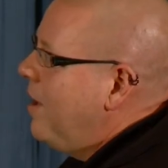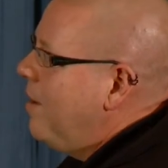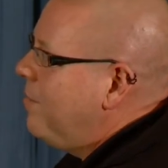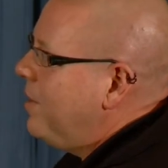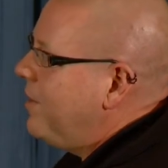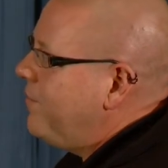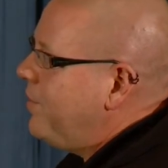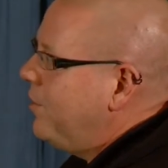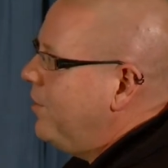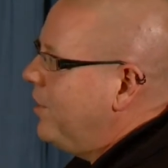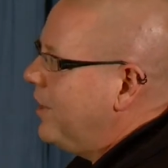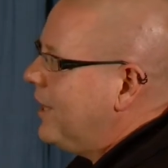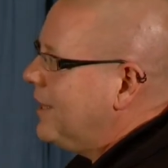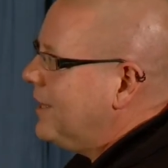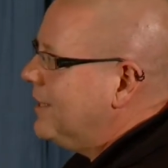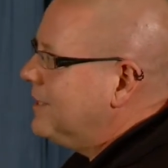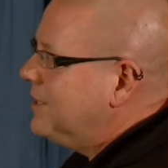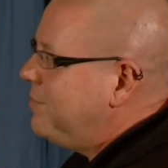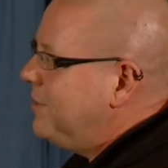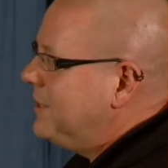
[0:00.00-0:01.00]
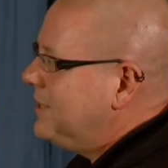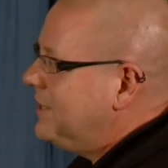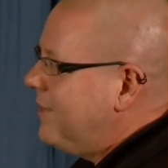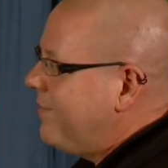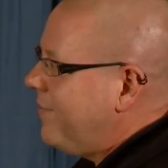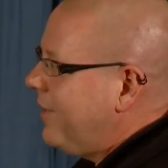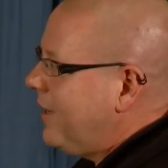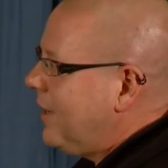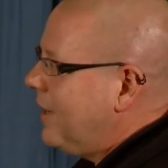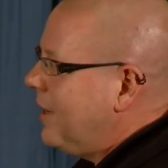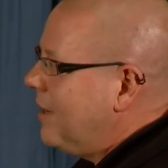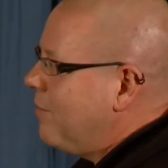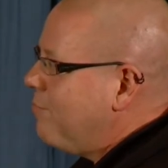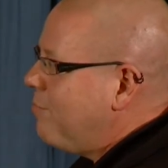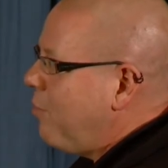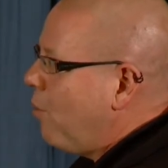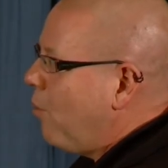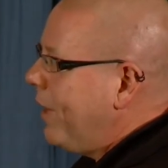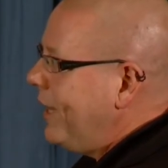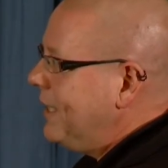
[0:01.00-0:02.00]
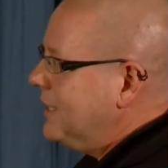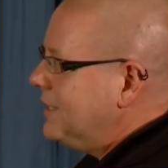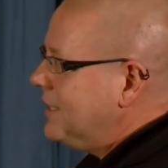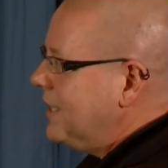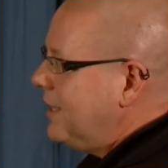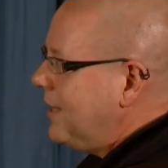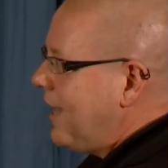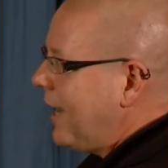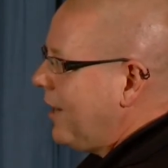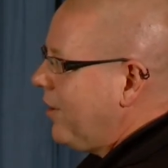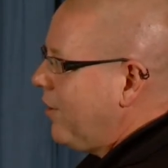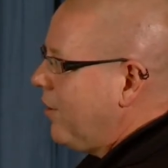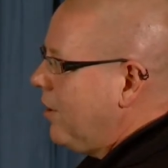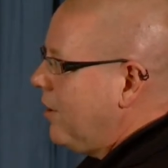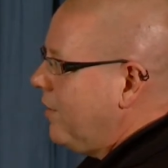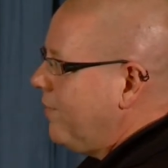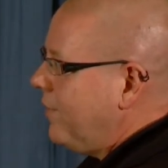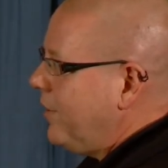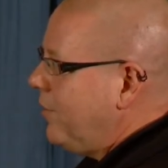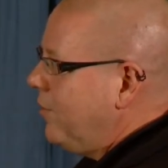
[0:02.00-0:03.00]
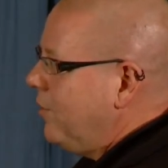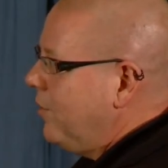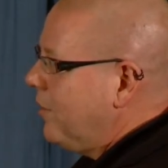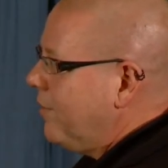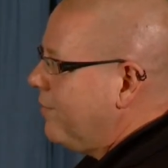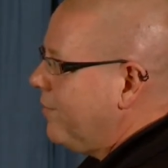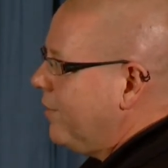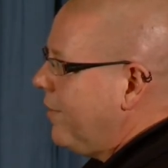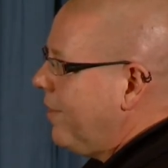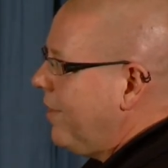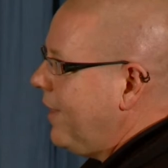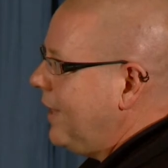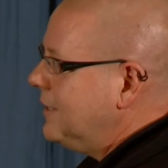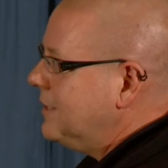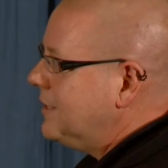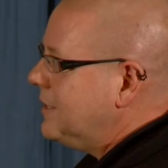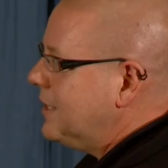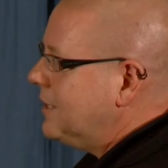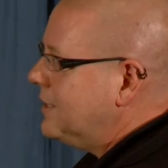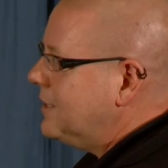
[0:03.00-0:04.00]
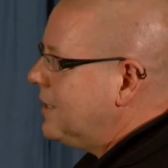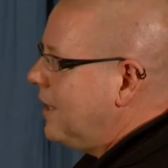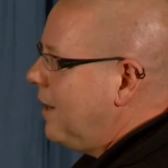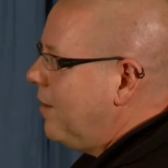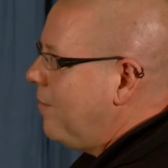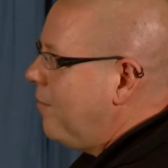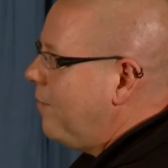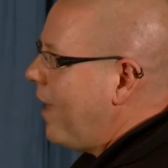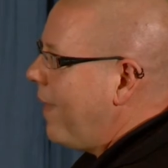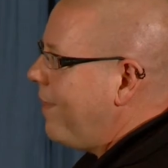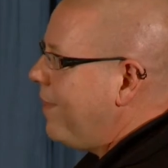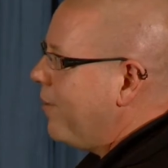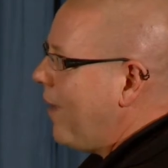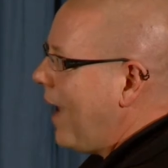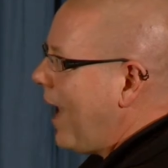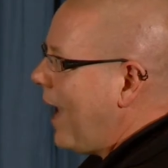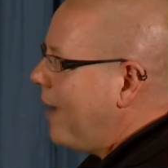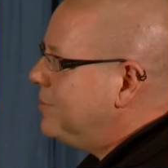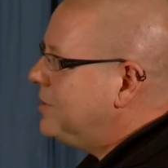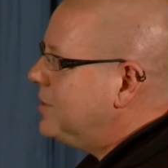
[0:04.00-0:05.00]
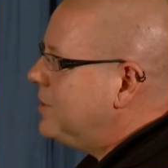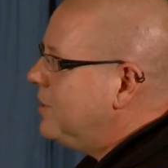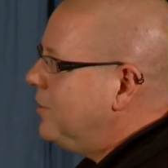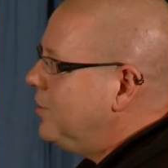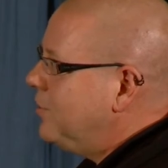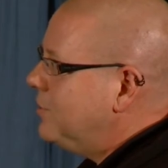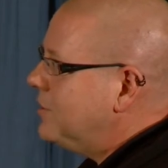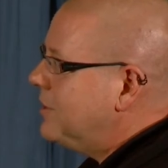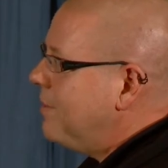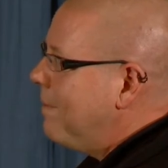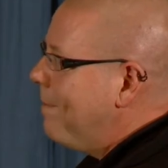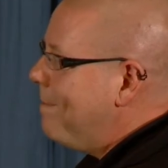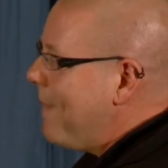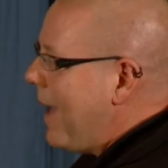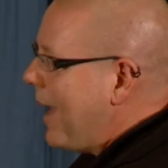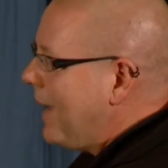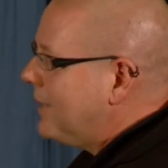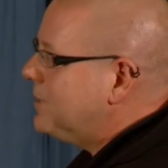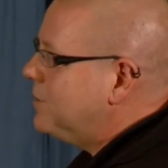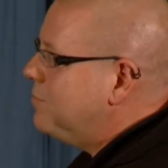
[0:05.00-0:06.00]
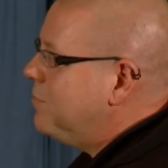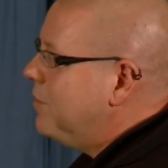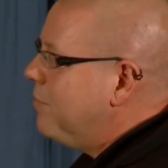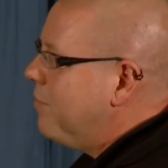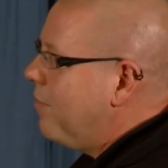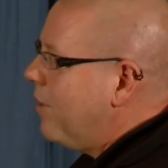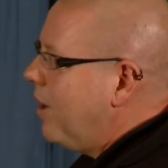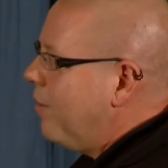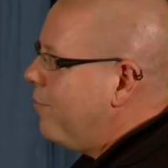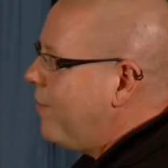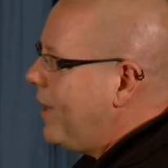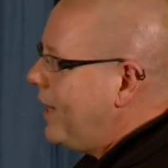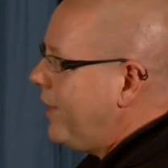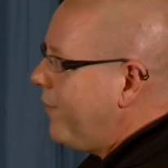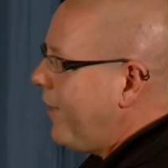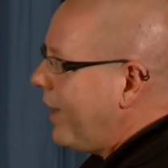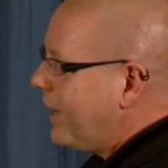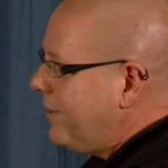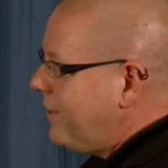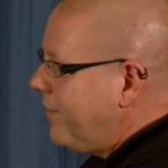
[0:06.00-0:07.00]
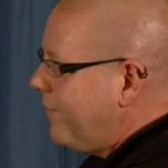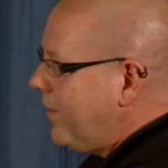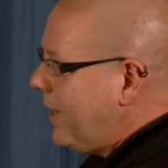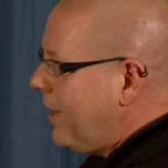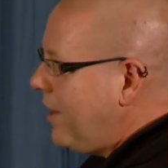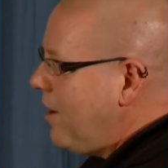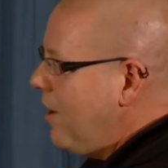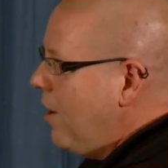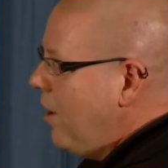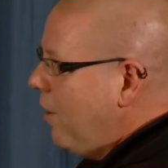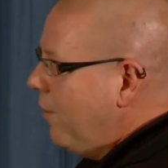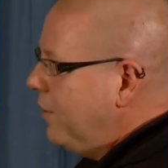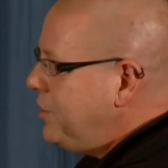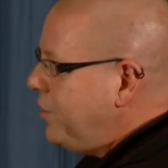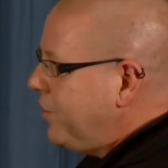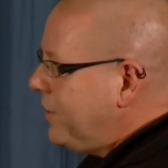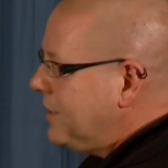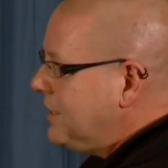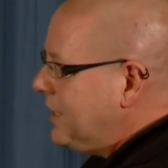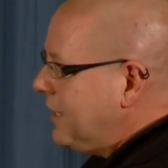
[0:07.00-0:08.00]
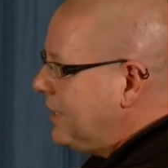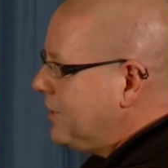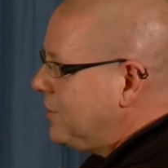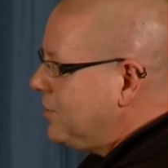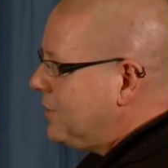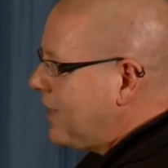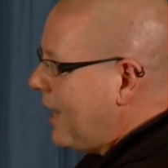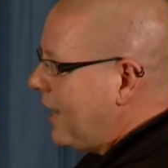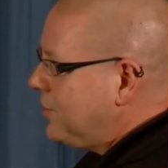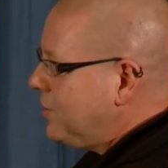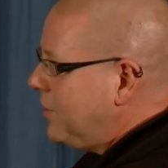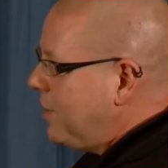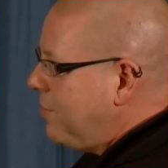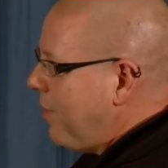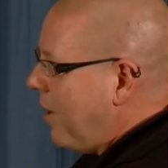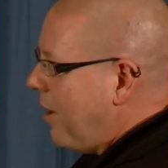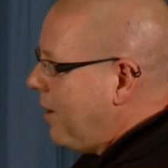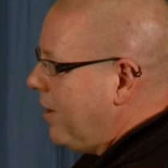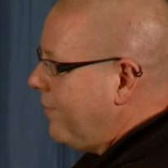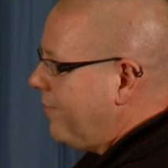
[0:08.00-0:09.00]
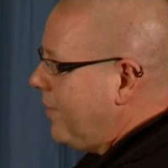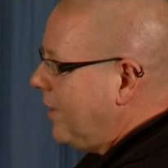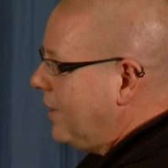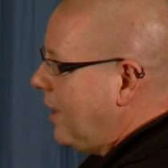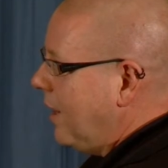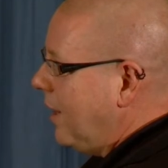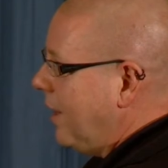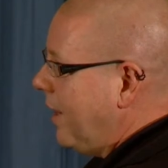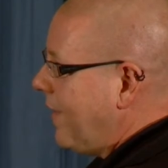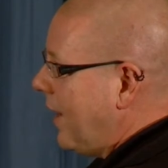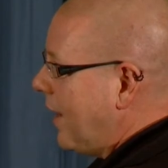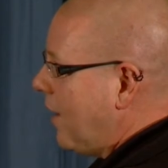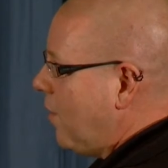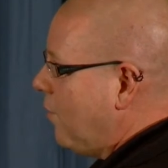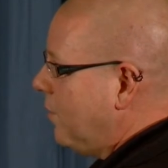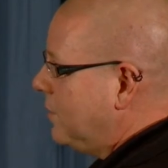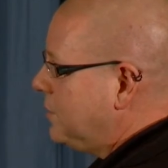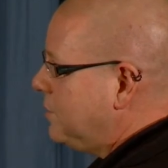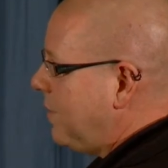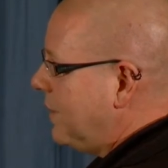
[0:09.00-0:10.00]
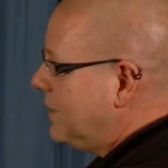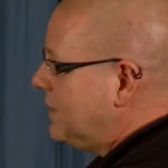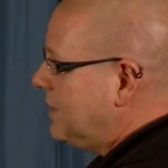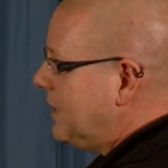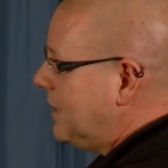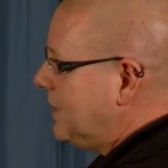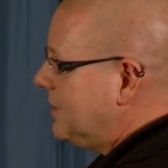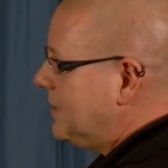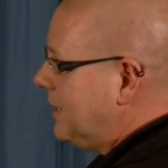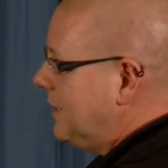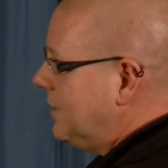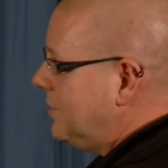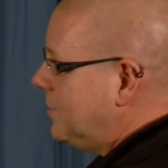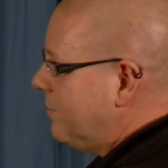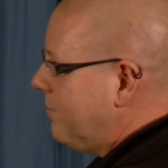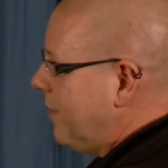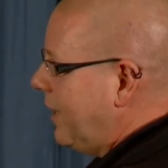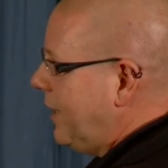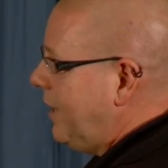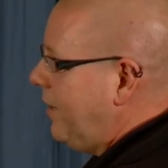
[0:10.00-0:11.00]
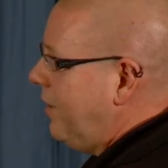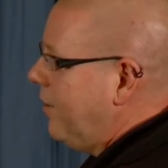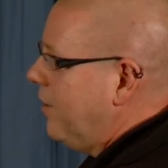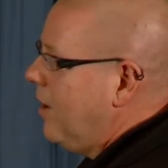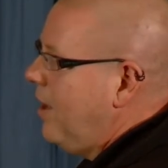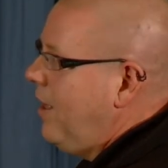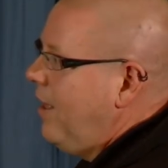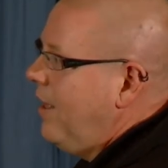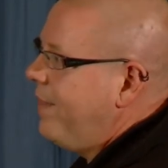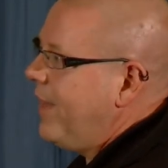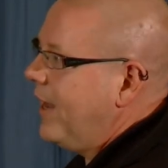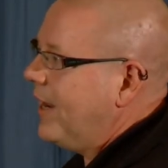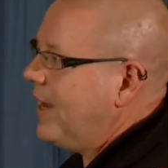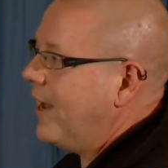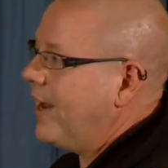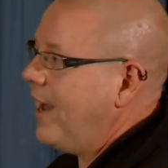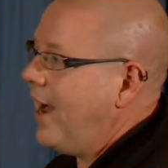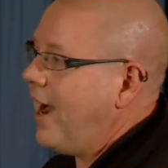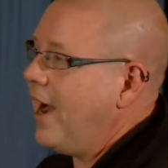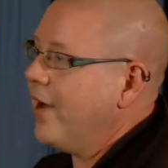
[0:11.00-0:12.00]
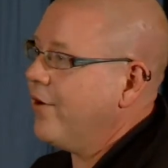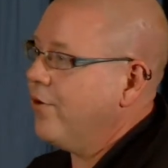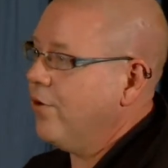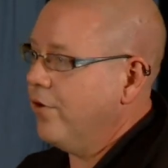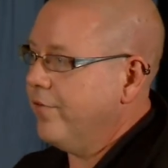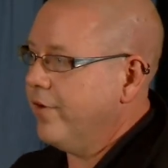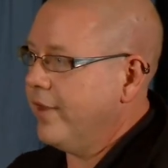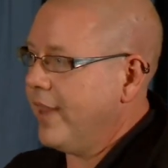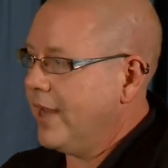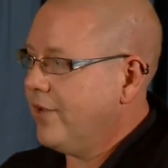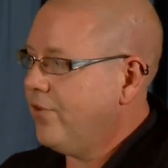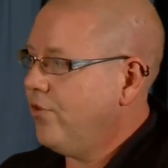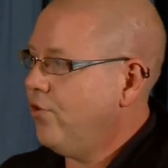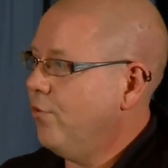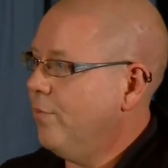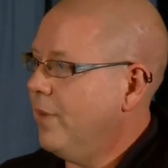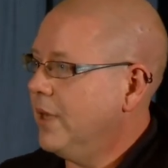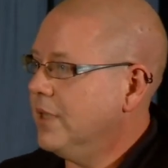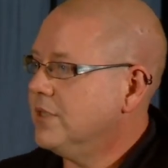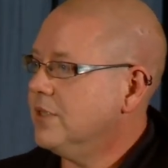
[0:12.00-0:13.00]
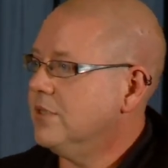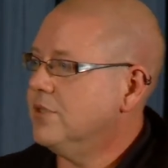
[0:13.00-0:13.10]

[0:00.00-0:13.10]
But if you look at the specific points in that curve and you look for things that at their absolute maximum radioactivity, what you can see is there's actually part of the lung, and that corresponds to this lesion right here, that got hotter over that 2 months.